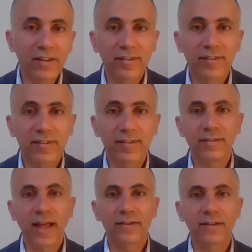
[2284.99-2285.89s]
chance
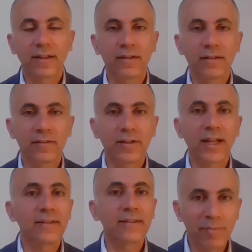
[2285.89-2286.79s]
that uh, the
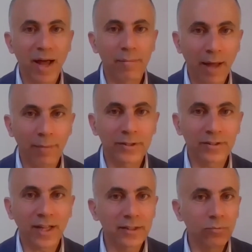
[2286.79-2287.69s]
Grand Imam Ahmad
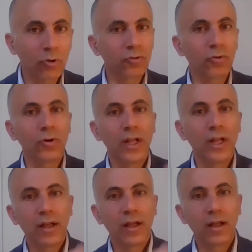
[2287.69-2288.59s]
al-Tayyeb also
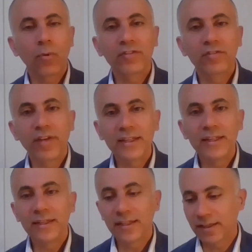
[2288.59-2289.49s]
uh, was
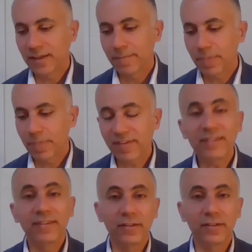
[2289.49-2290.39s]
very uh,
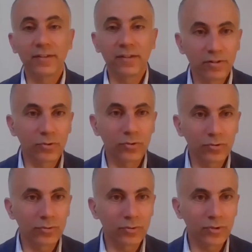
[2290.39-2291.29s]
sensitive
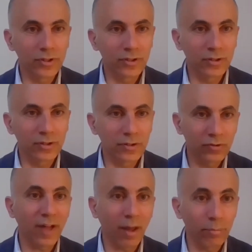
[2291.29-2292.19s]
to to uh,
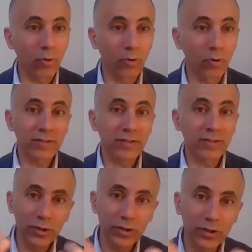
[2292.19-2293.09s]
to this approach,
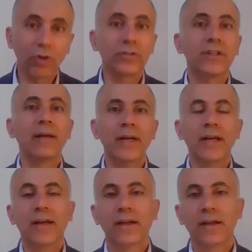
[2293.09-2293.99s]
and so he joined
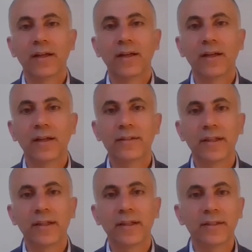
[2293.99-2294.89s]
him uh,
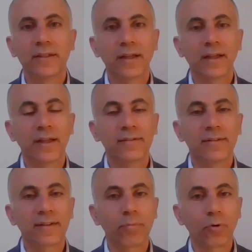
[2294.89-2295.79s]
in in, uh,
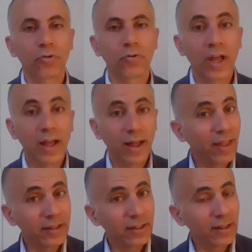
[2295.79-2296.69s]
in this approach.
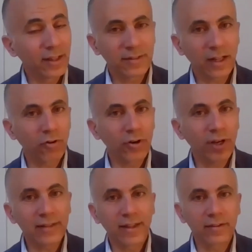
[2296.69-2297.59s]
And then let's not
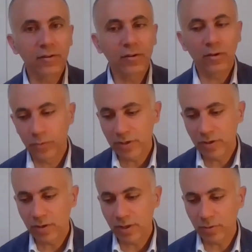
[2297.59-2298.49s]
forget that uh,
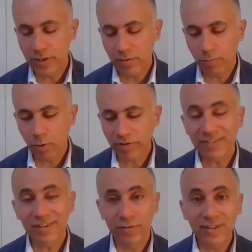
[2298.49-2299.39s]
when when Pope
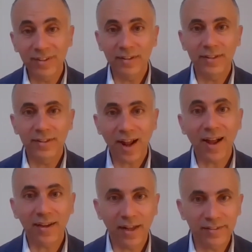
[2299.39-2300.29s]
Francis visited
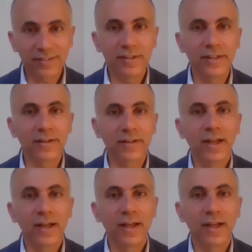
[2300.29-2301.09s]
Iraq last year,